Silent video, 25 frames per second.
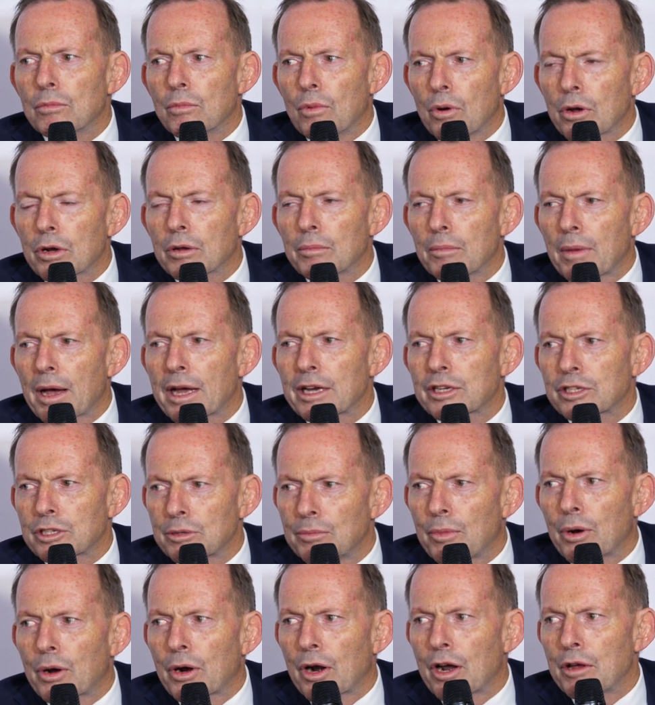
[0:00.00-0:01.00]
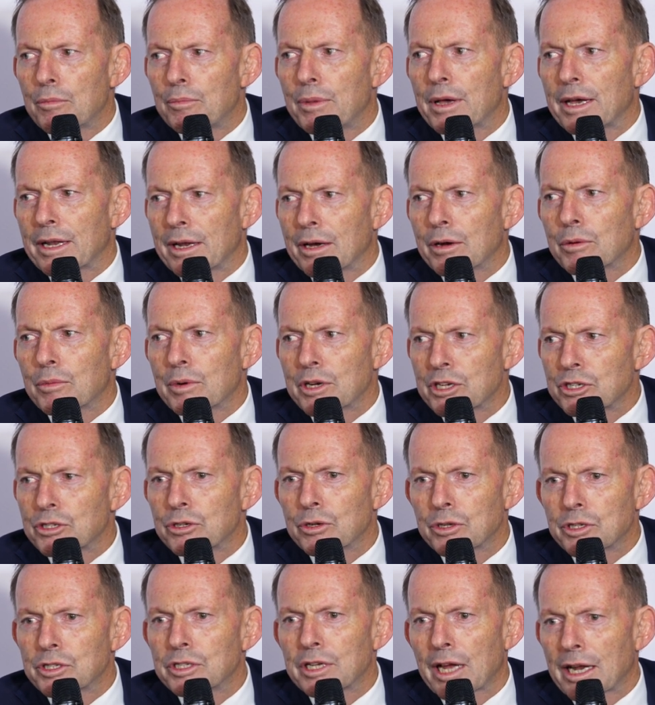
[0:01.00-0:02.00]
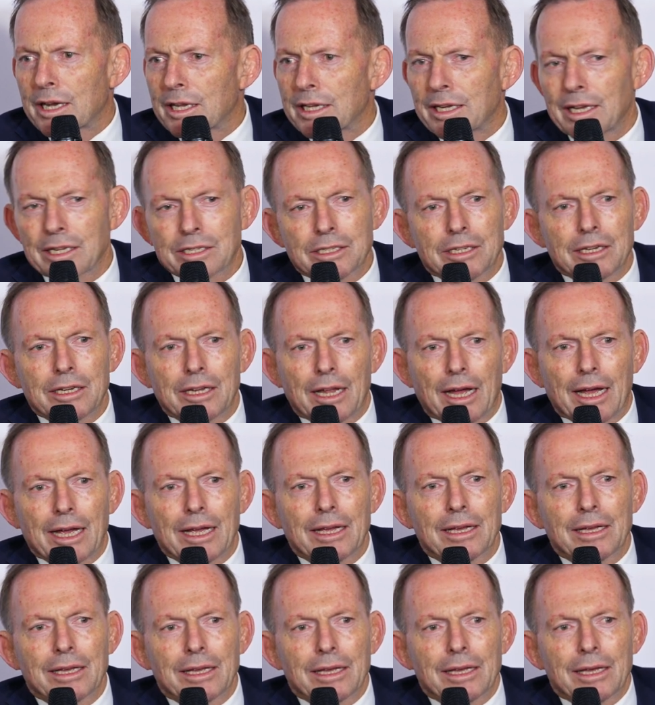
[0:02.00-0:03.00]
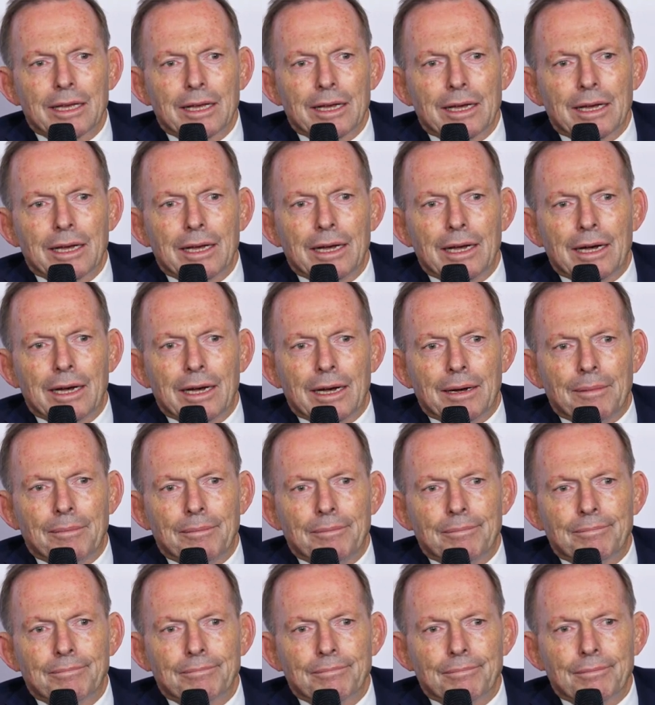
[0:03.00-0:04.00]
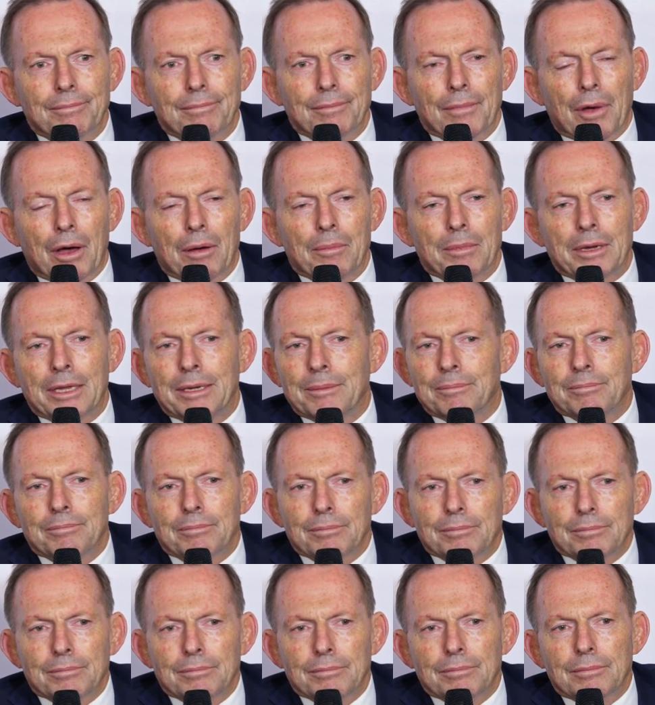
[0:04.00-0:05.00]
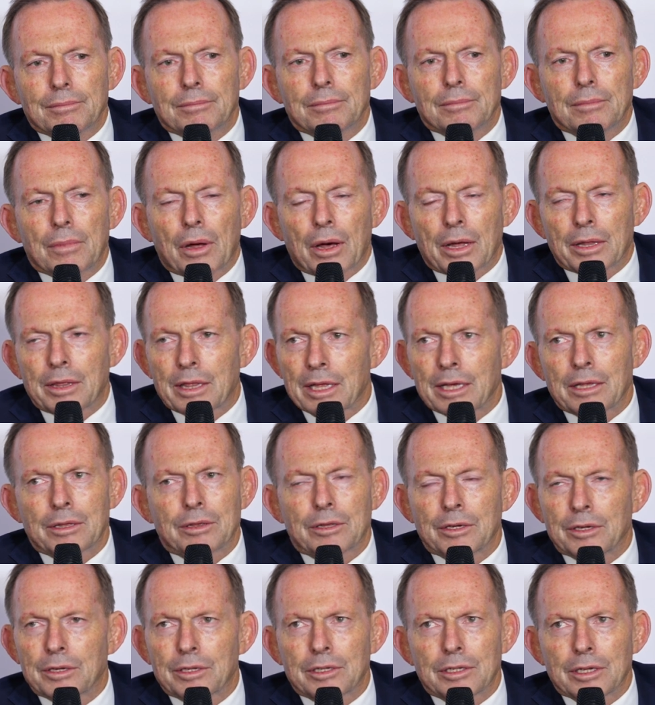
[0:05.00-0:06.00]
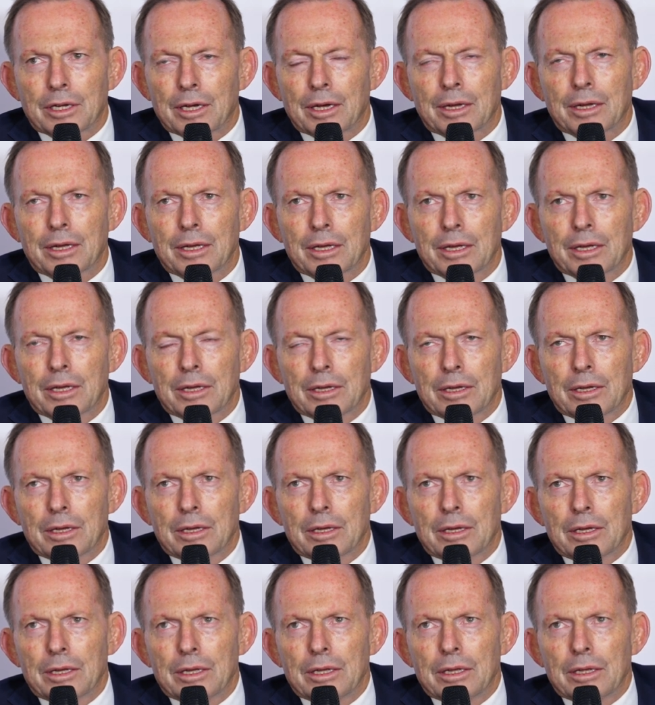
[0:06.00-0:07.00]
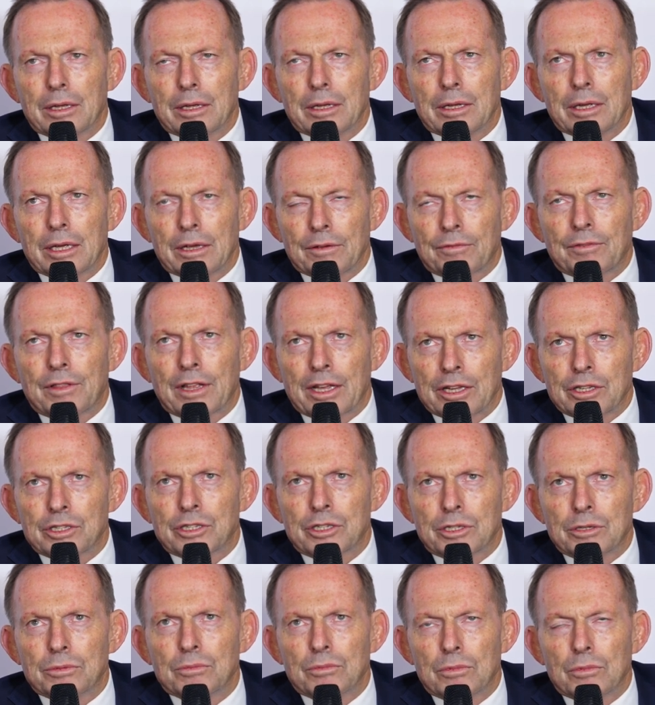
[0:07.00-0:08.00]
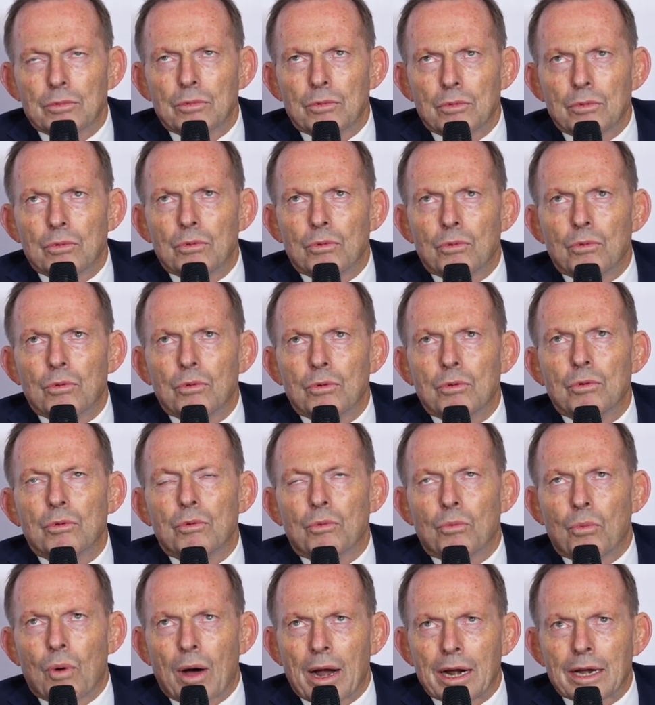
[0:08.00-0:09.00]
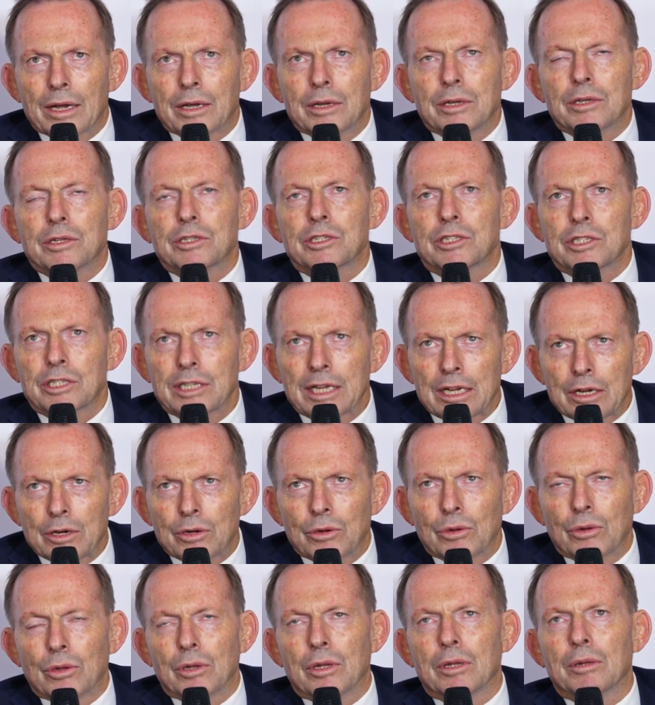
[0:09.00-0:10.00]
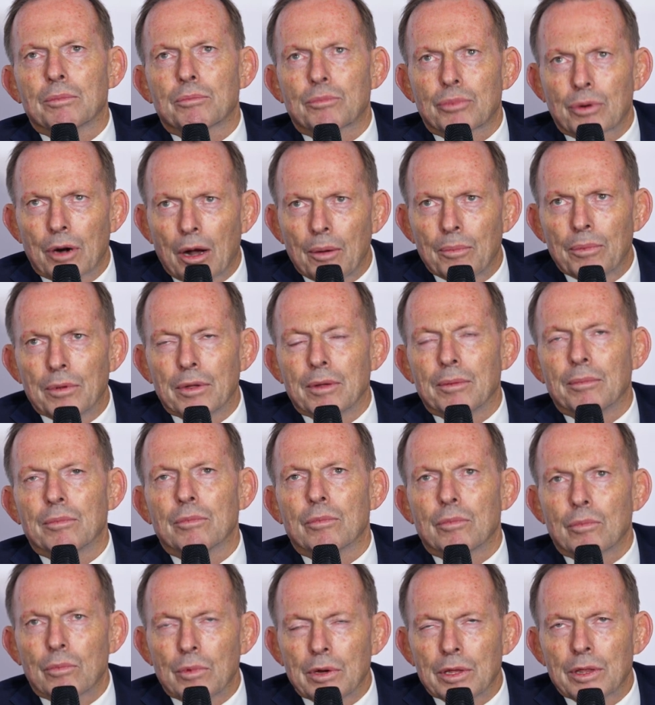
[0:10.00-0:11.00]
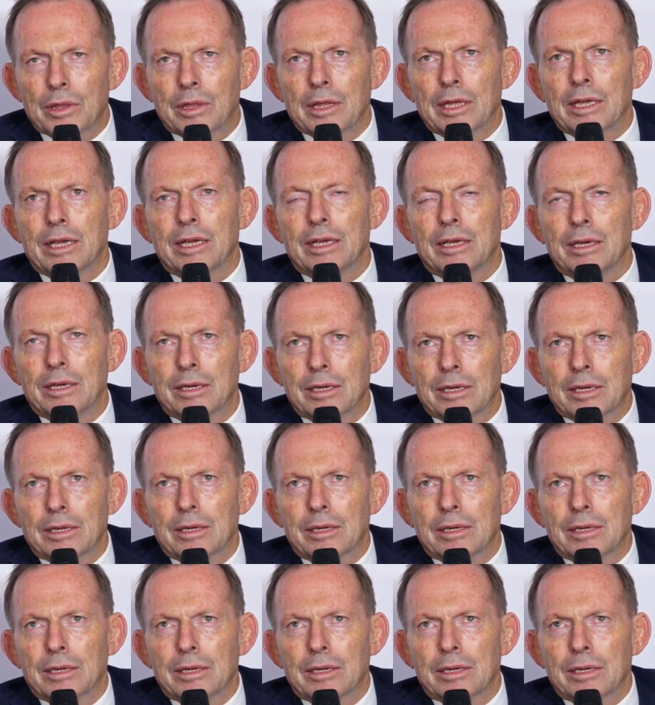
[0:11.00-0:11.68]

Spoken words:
want to make tomorrow better, we should study yesterday. I mean, I think that if there's one single problem with the